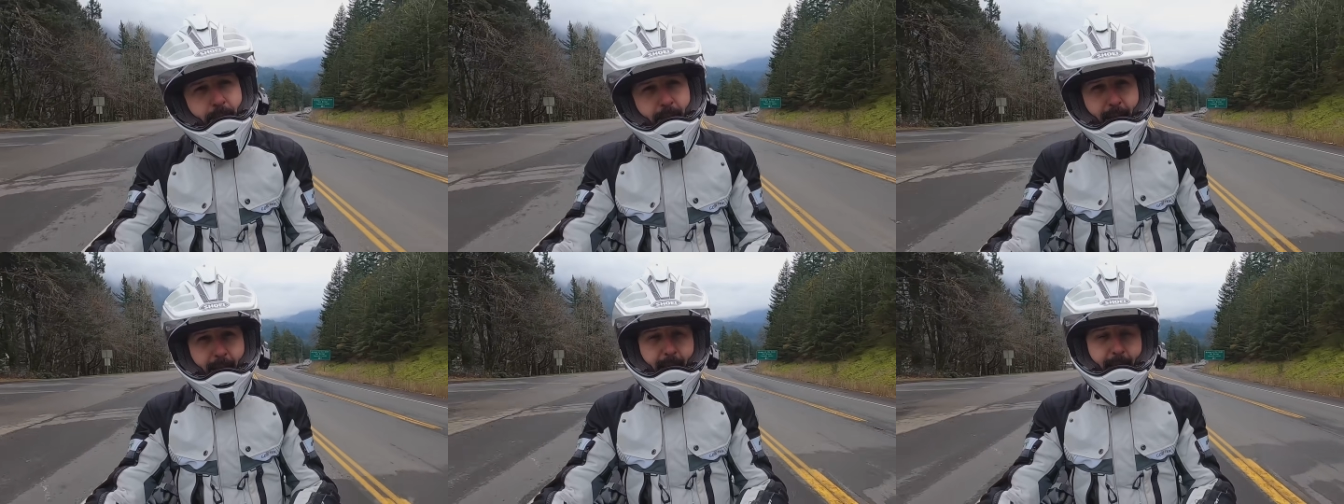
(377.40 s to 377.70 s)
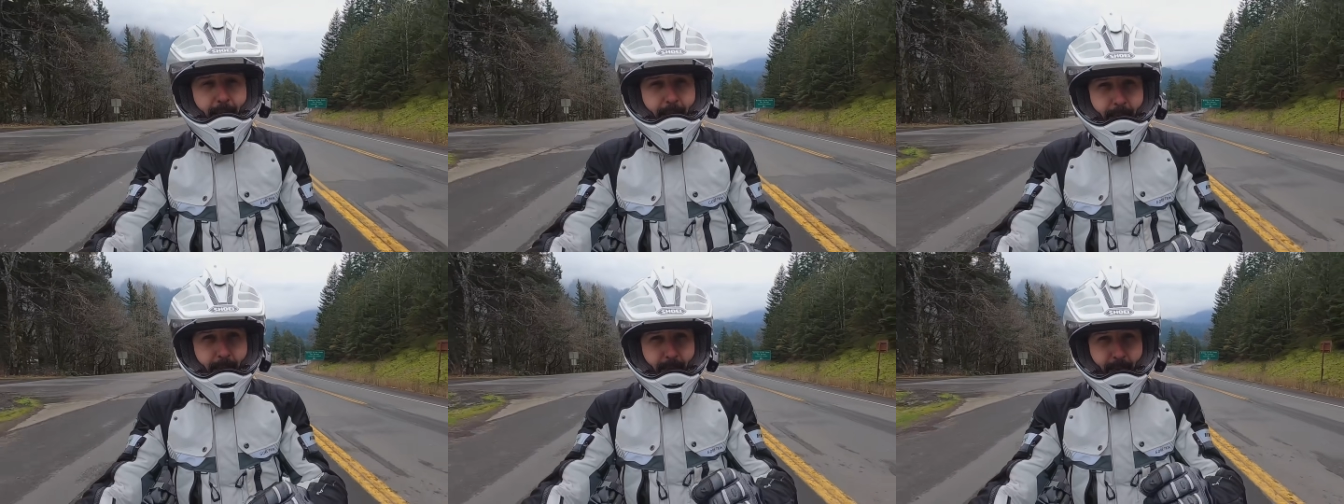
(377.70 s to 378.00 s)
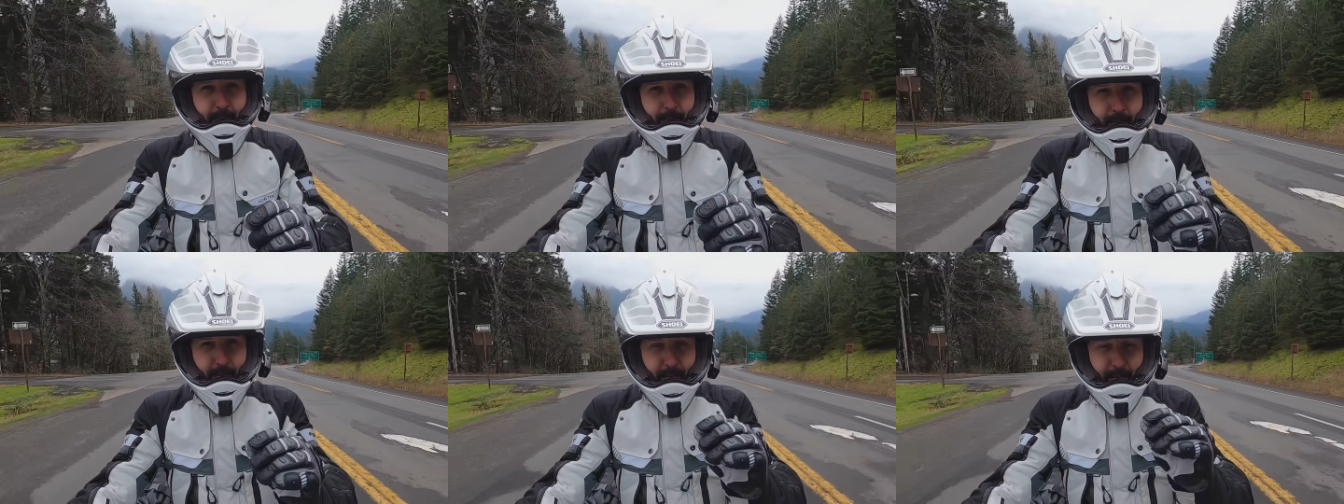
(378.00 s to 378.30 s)
today,
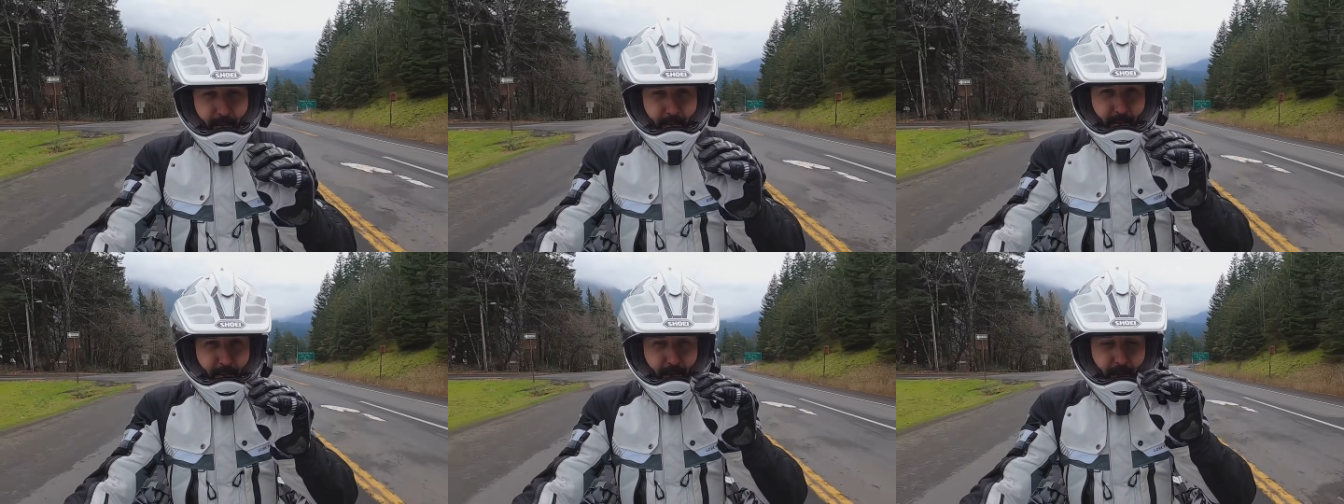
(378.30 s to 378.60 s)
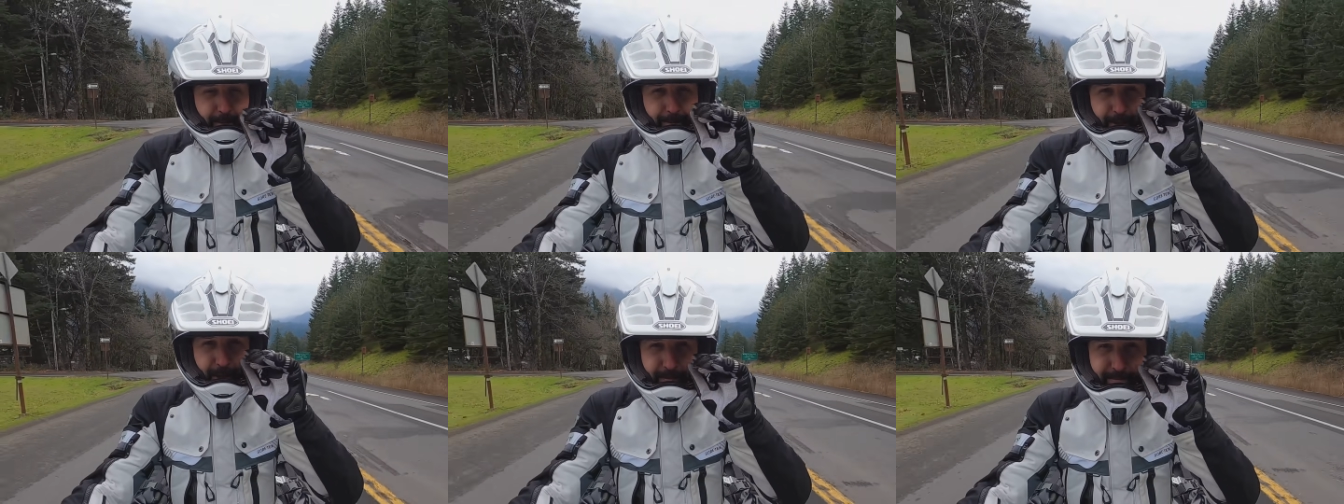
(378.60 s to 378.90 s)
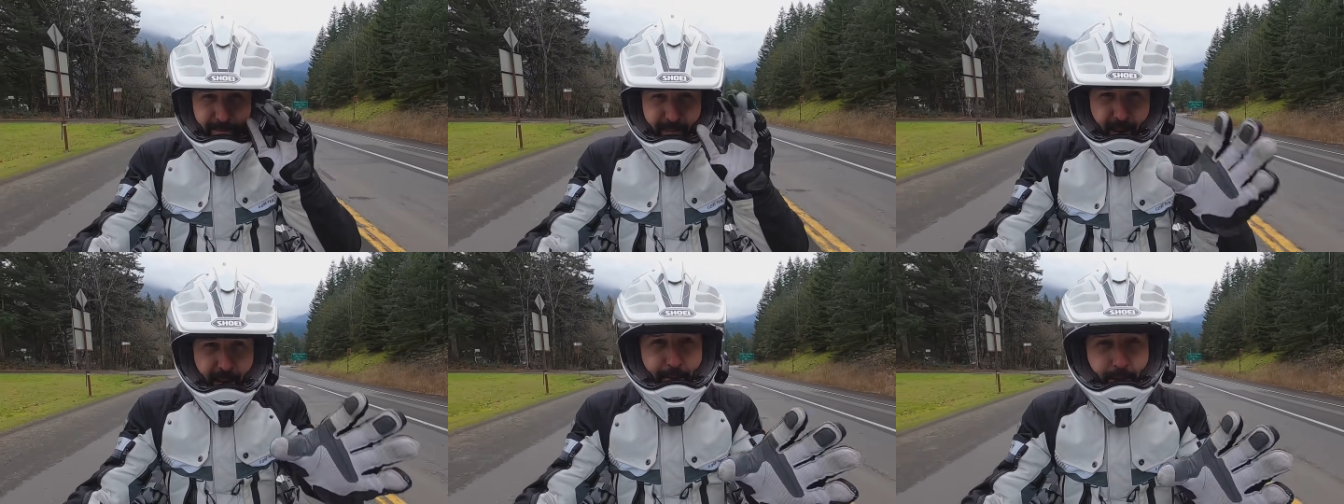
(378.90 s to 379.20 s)
if
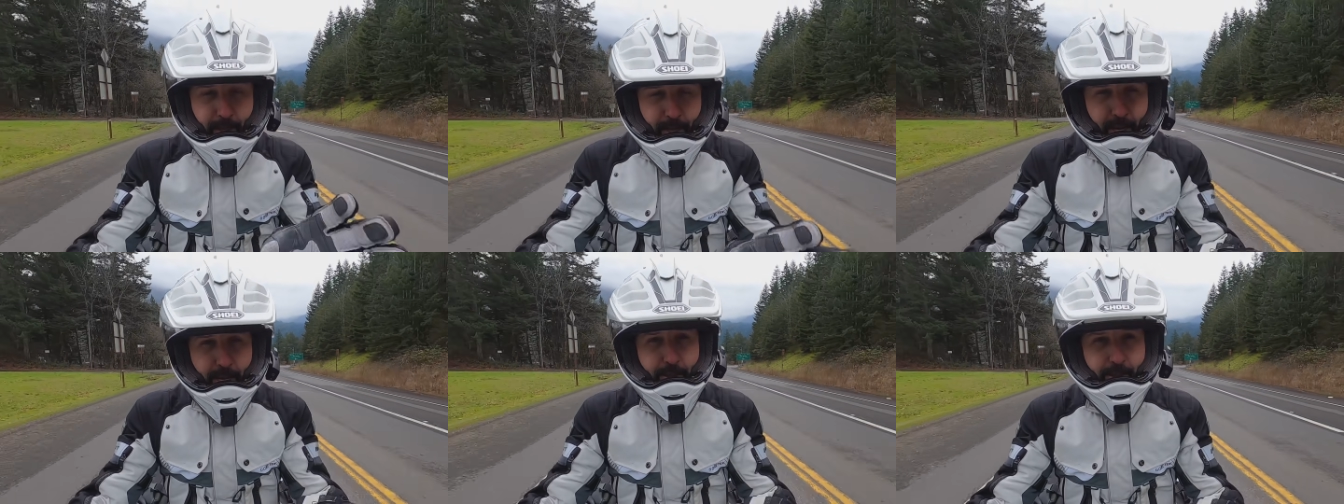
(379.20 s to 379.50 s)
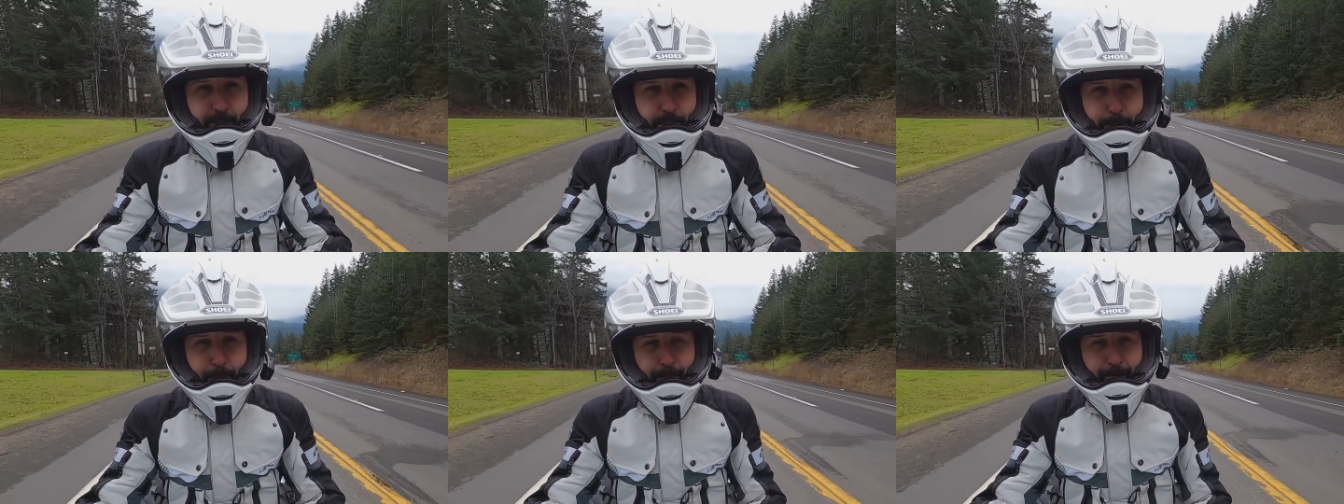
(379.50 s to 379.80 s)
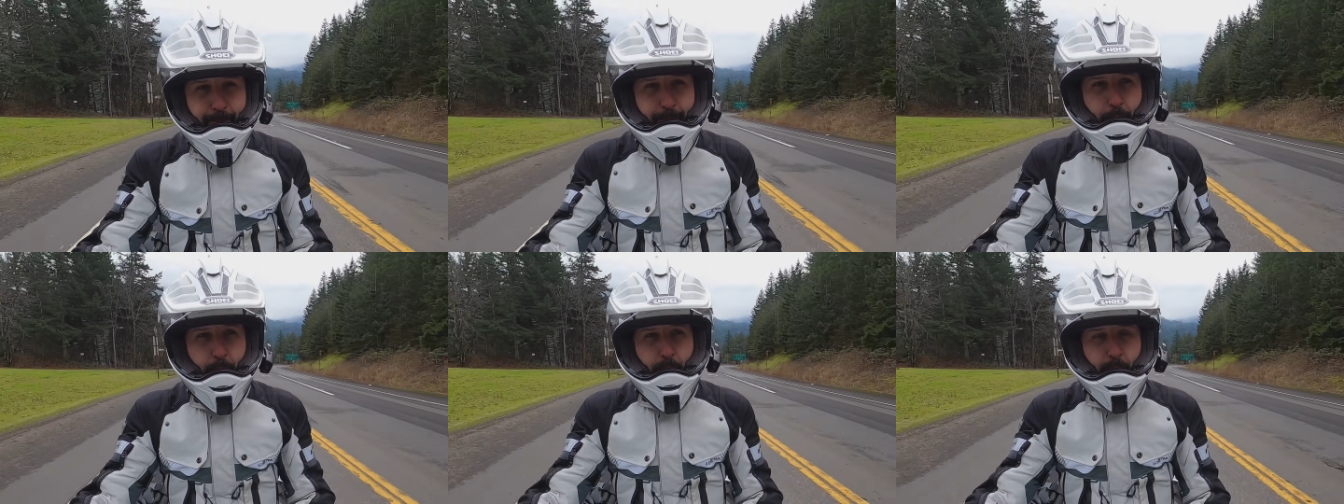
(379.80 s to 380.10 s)
you've never done this
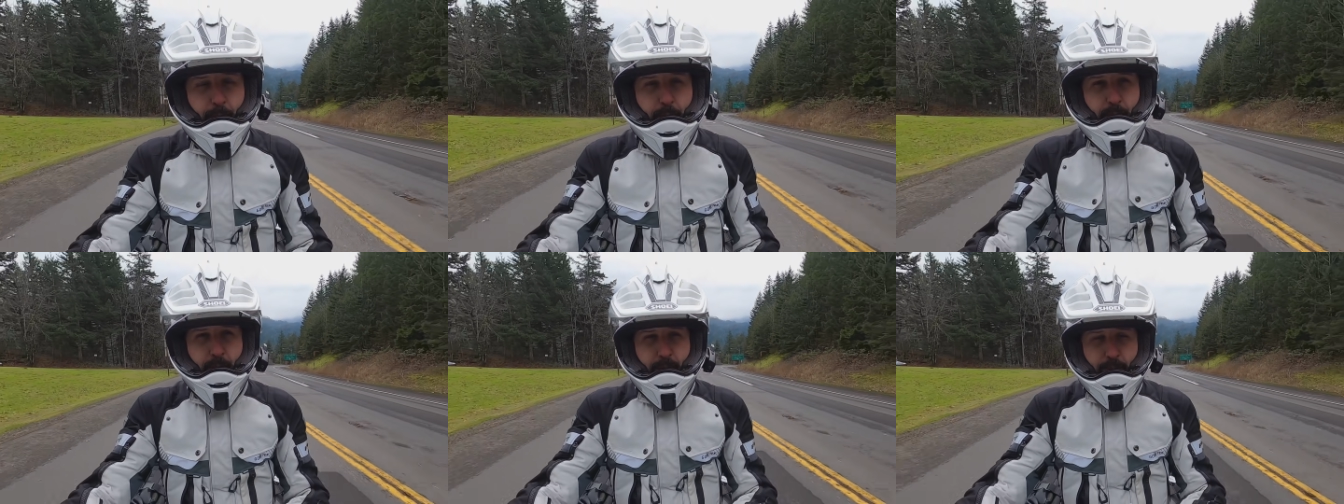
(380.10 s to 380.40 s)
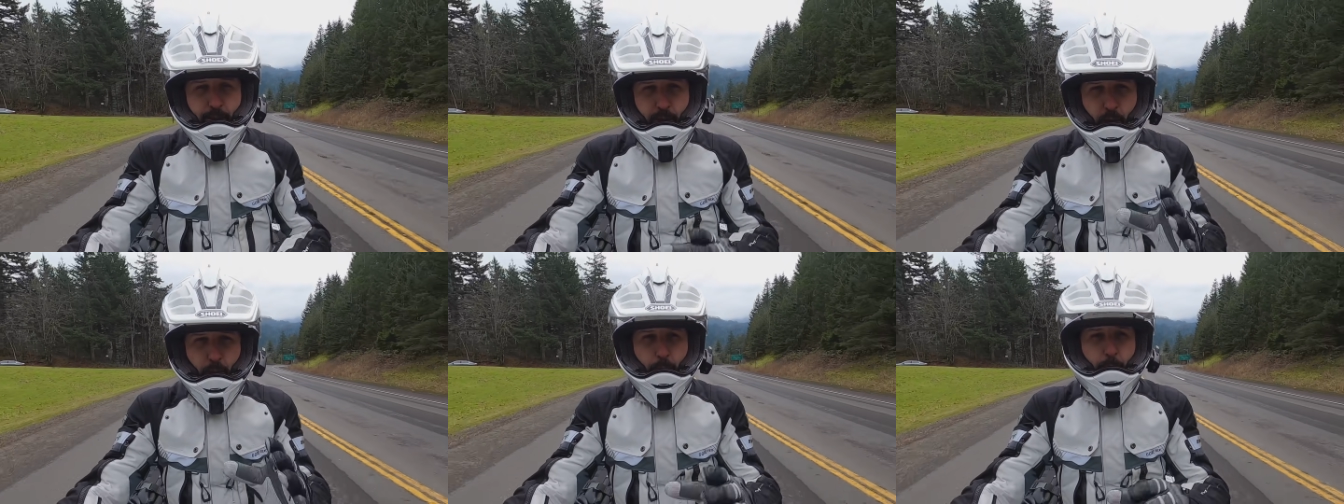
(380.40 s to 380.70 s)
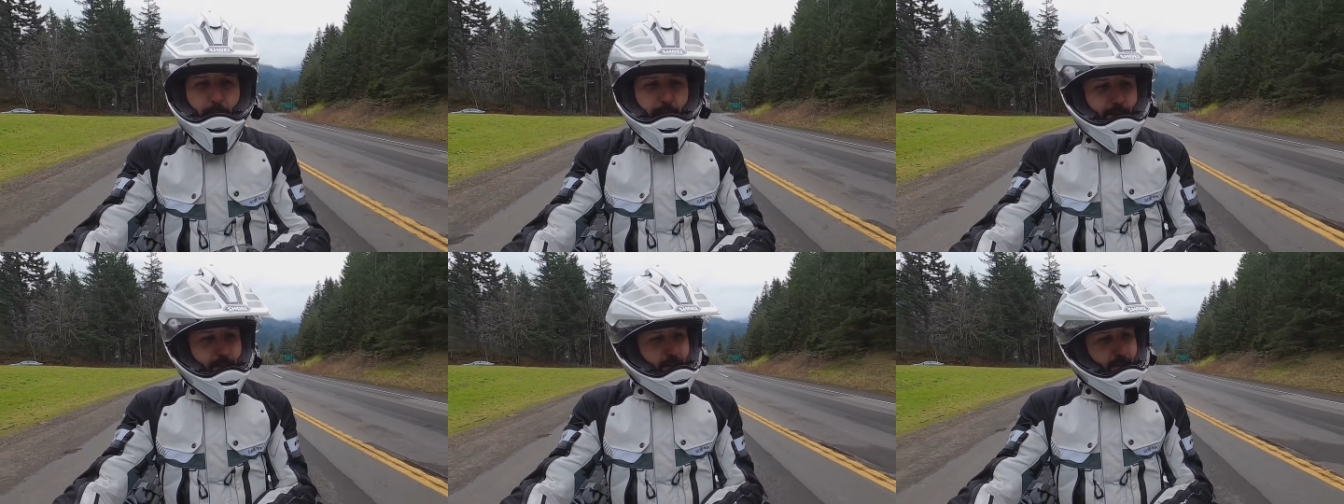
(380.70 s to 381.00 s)
before, don't wait